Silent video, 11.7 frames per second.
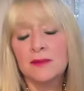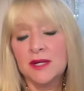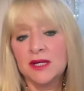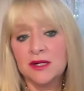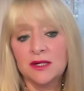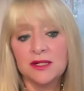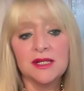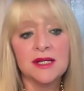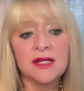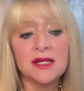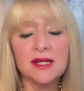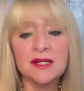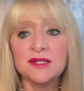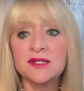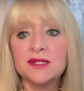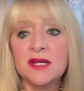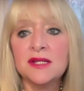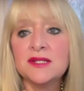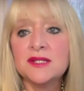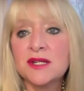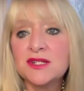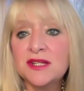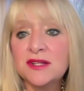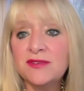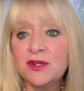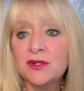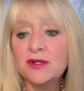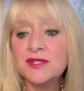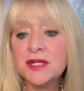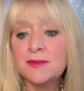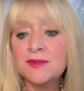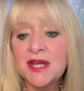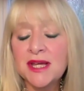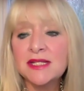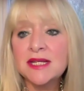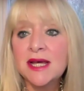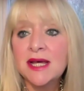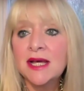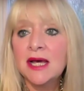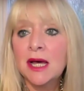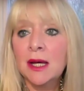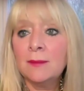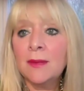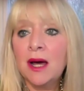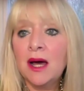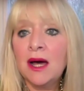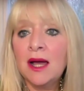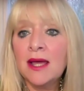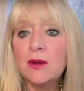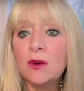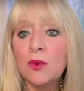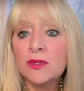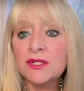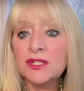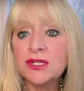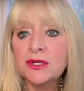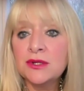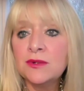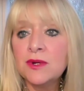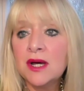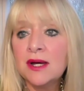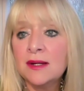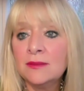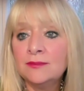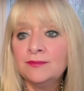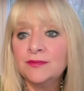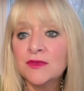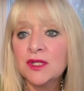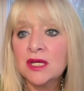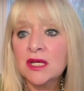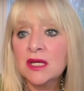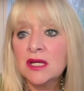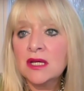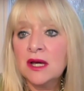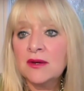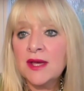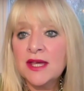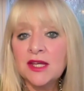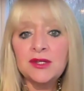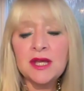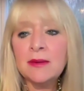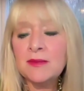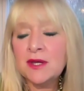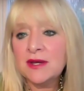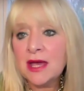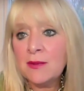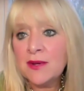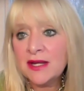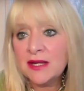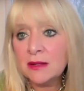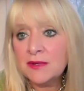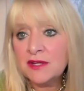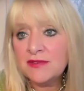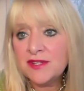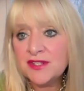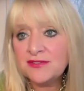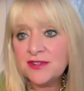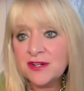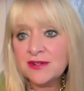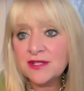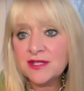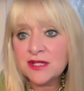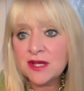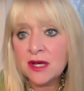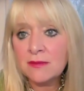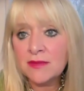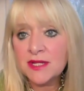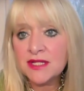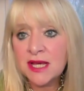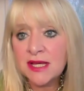my God, it's such a difficult subject. I want to okay, can you hear me okay? We're getting a bit of interference this